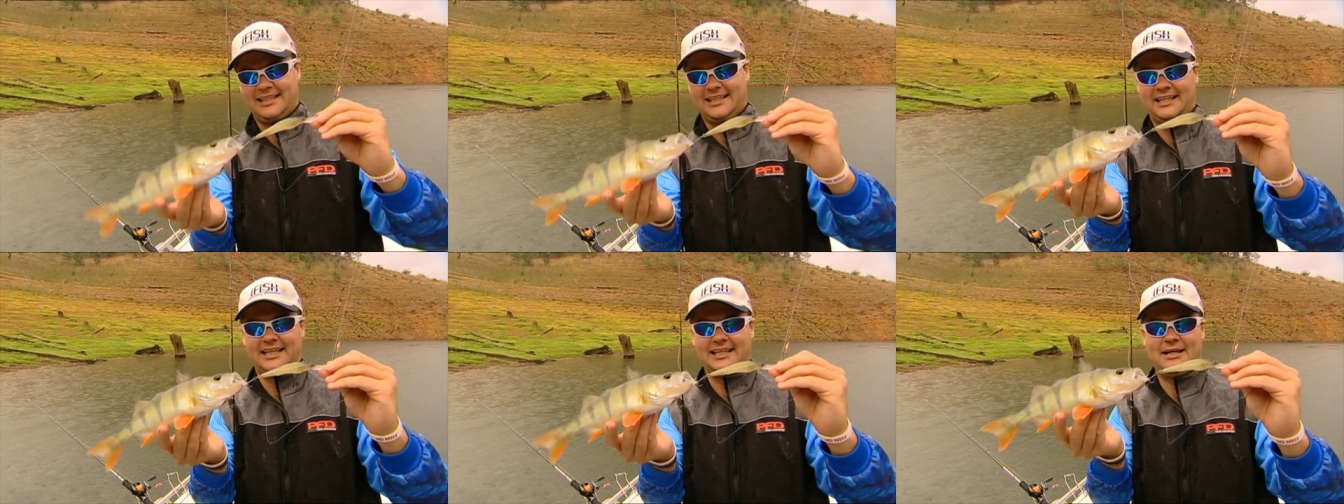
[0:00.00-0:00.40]

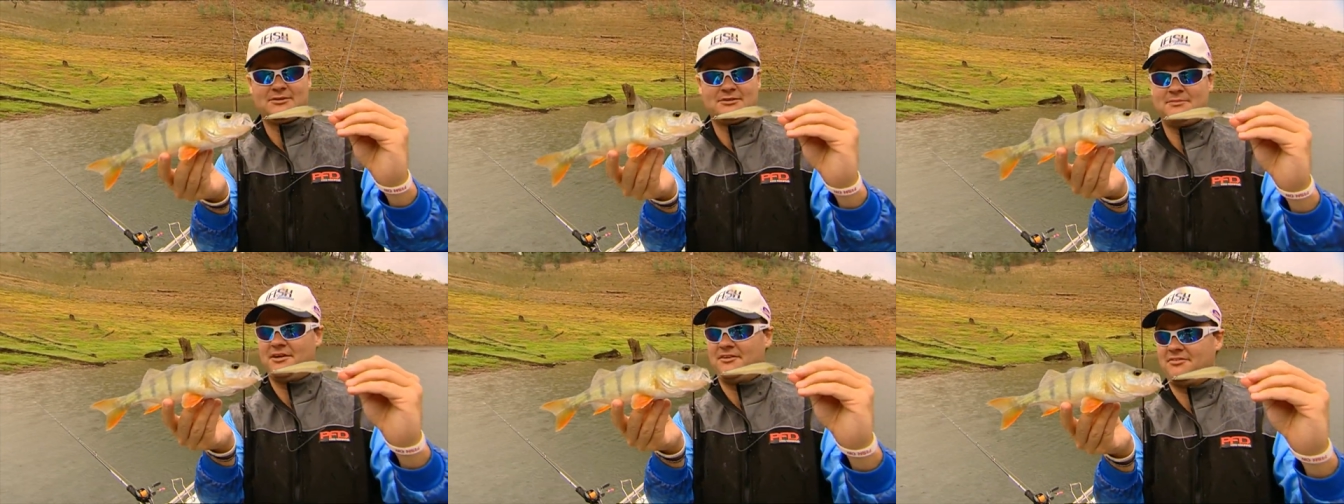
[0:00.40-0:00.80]
And that was
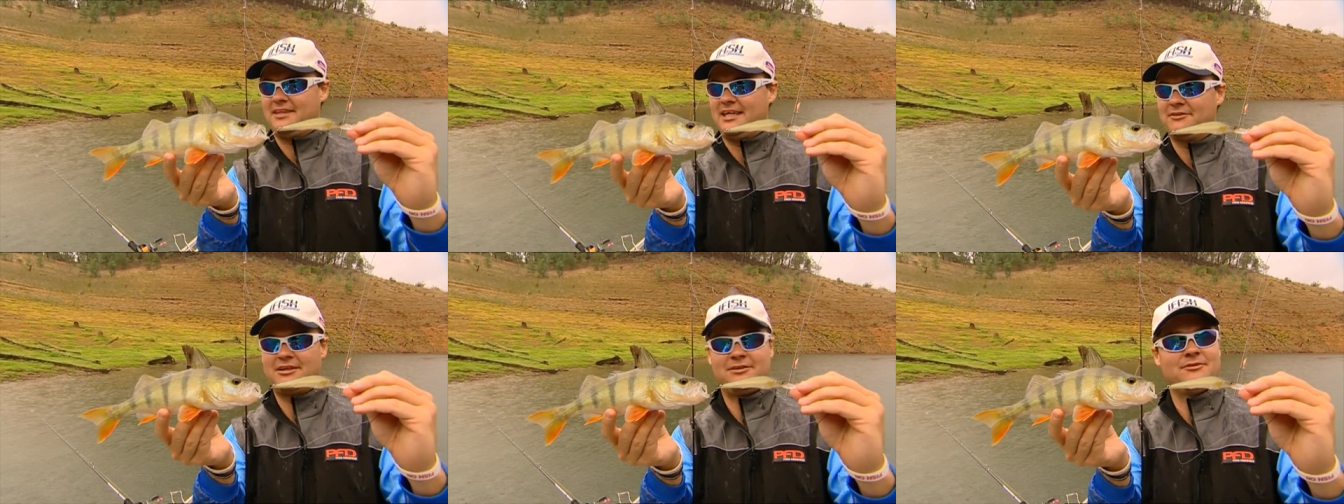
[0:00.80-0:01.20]
my
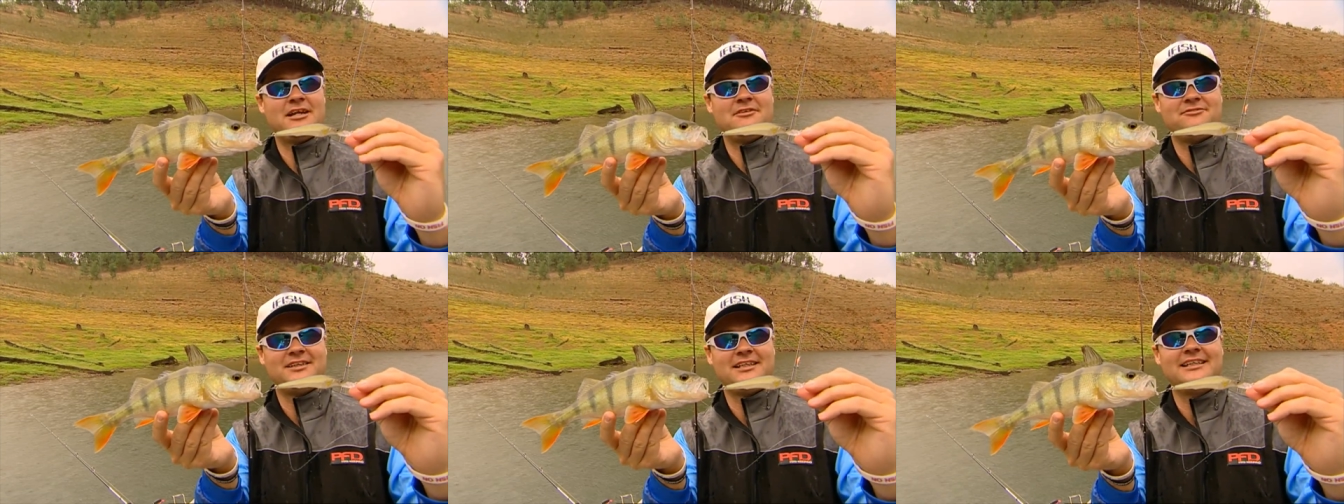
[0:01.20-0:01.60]
theory,
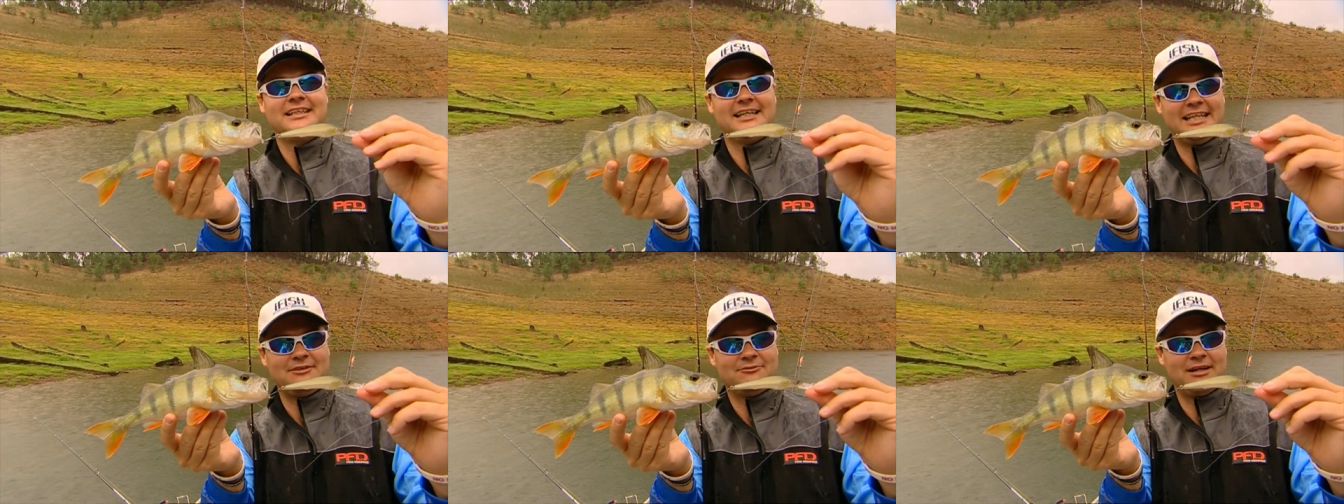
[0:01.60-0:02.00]
redfin,
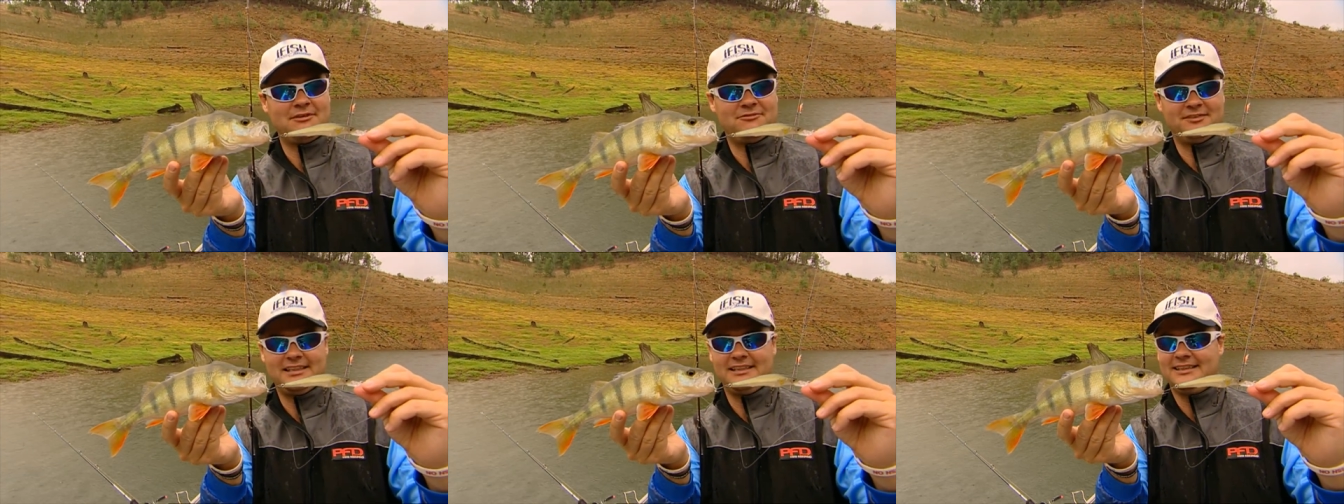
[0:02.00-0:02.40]
eat
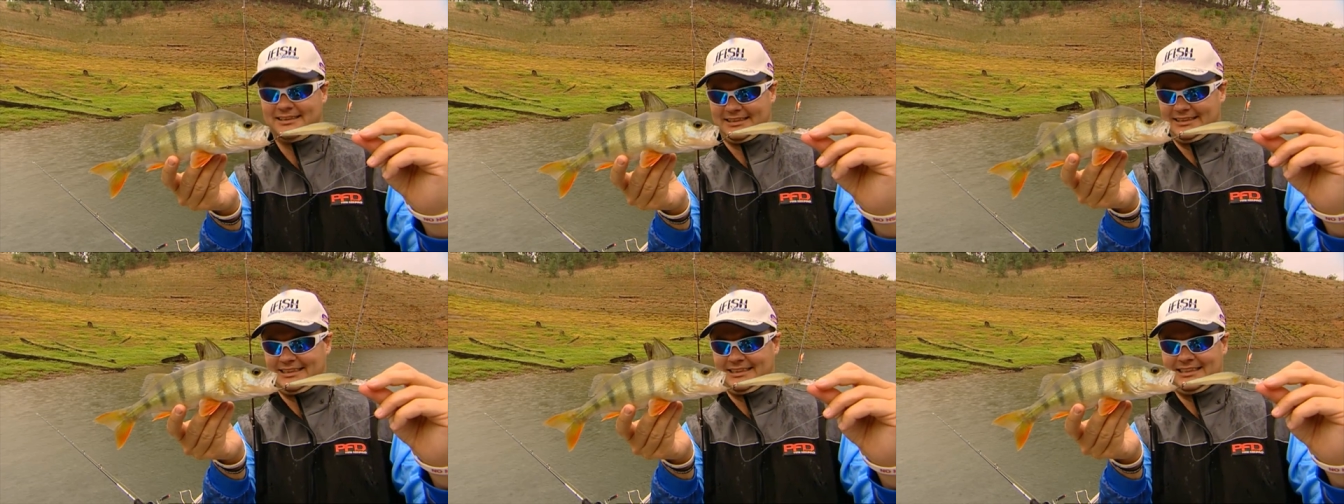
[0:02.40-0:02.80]
redfin,
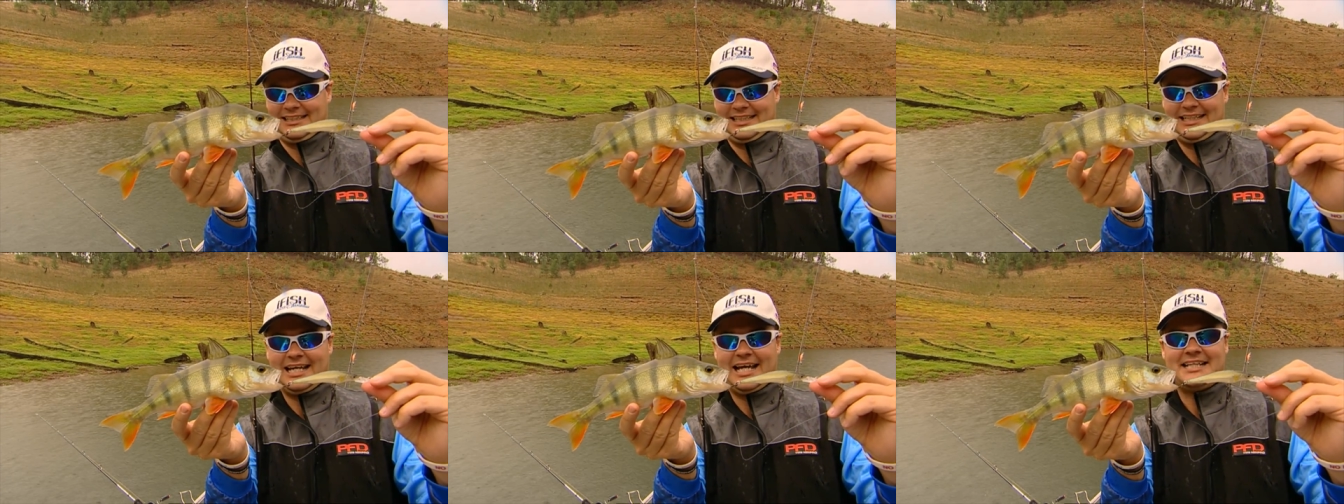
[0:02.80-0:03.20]

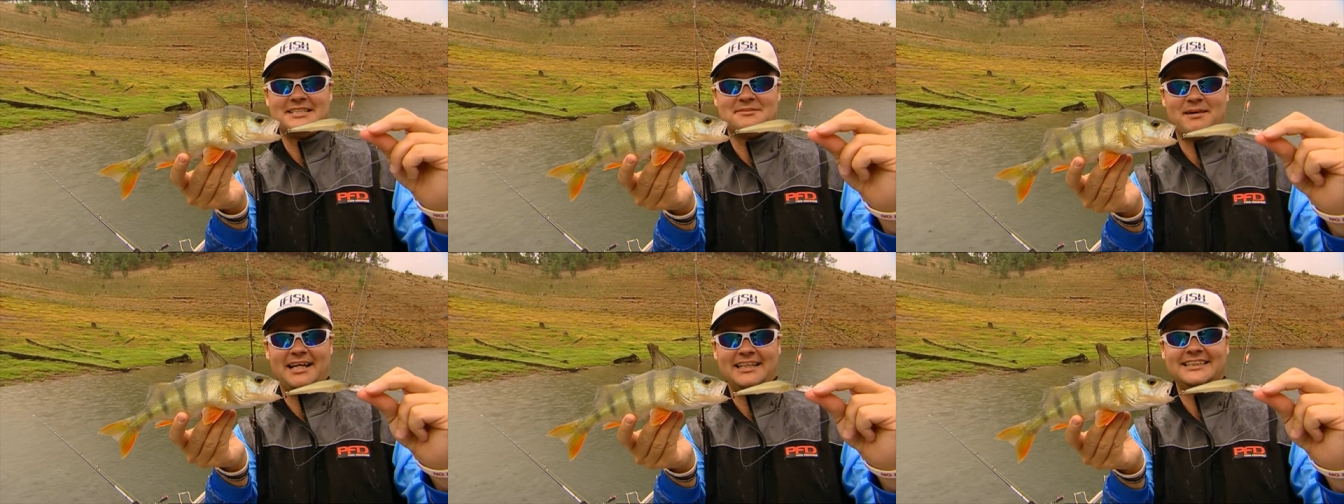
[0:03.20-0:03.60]
he ate his
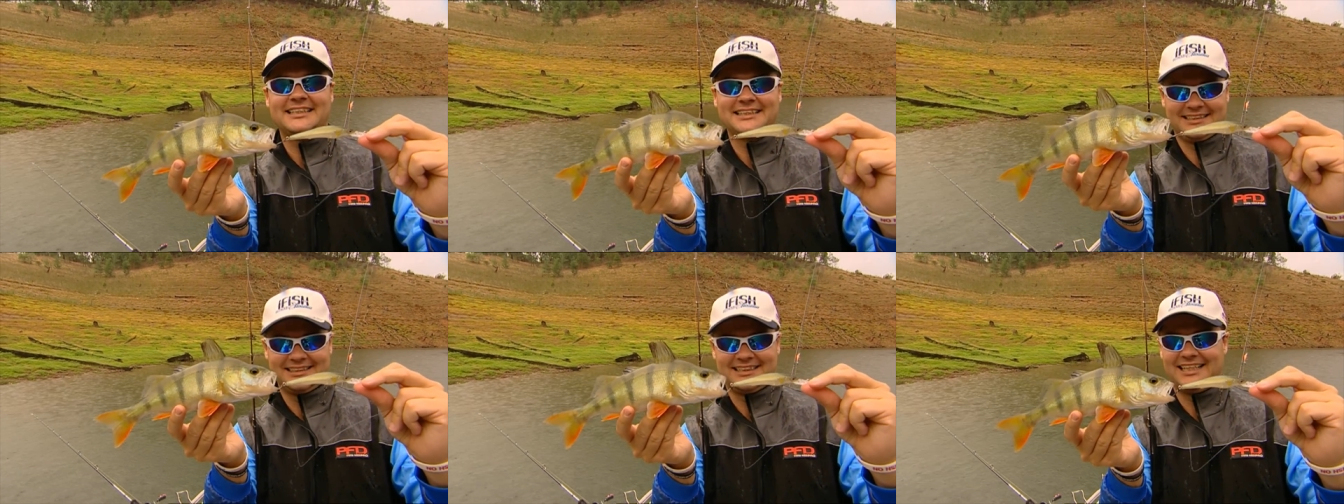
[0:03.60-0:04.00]
mate,
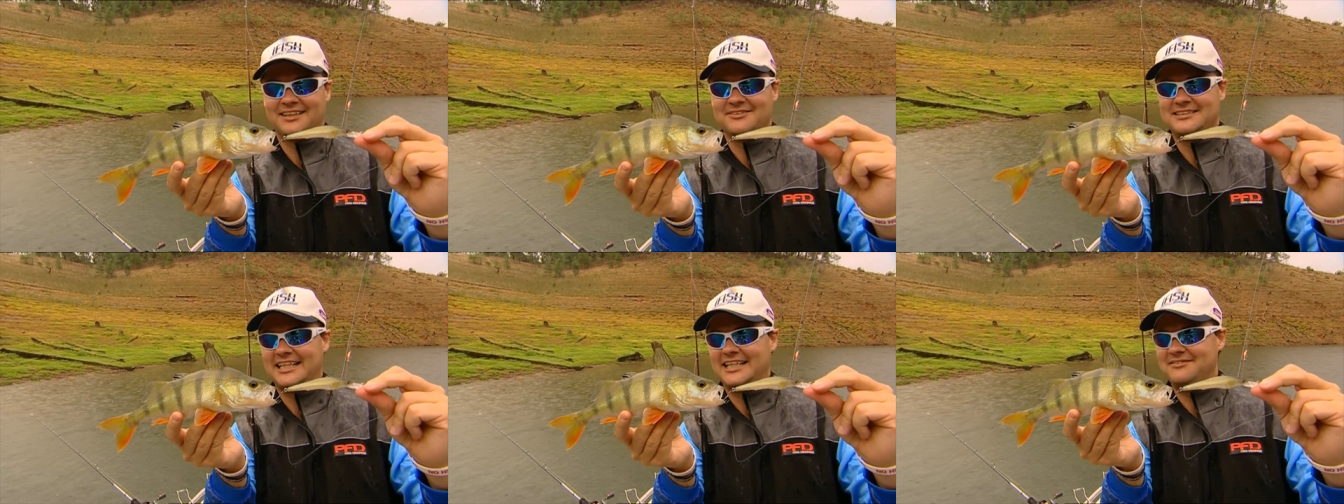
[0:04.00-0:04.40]
that
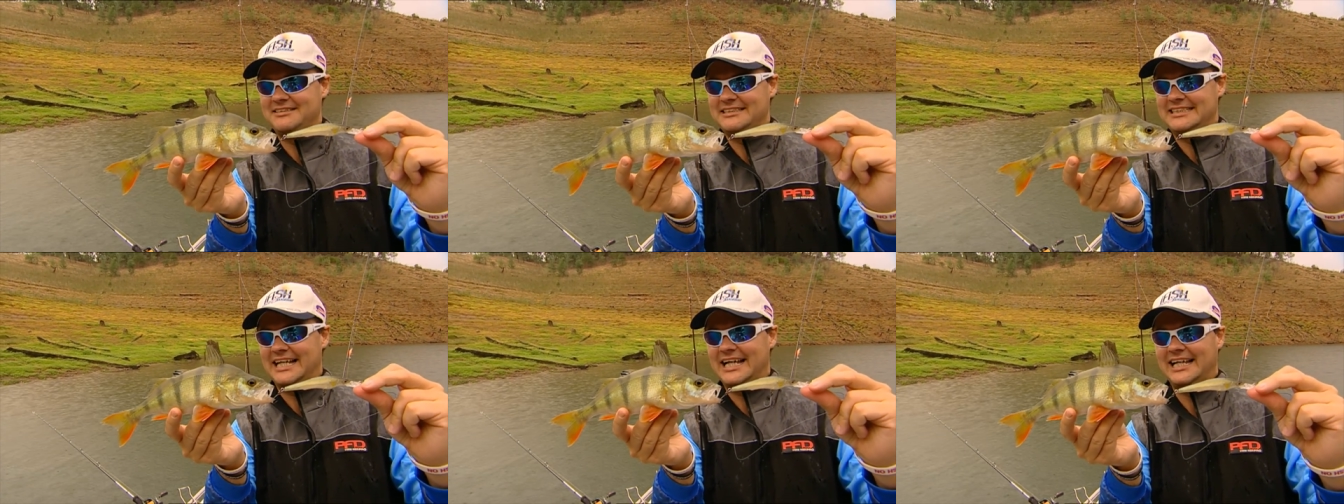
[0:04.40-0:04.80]
was the end of his
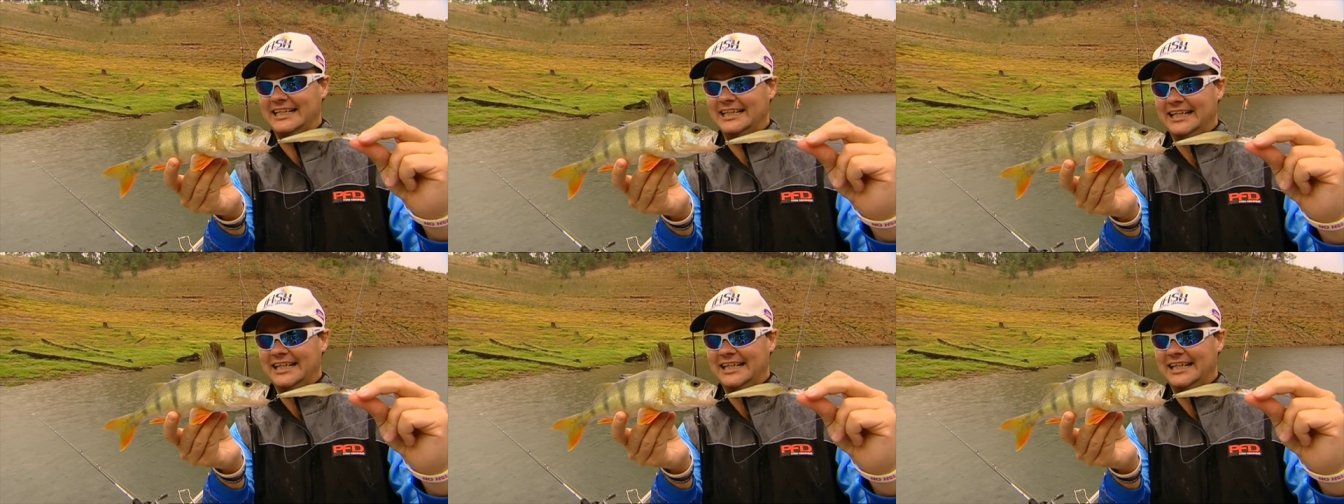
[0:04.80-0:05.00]
day.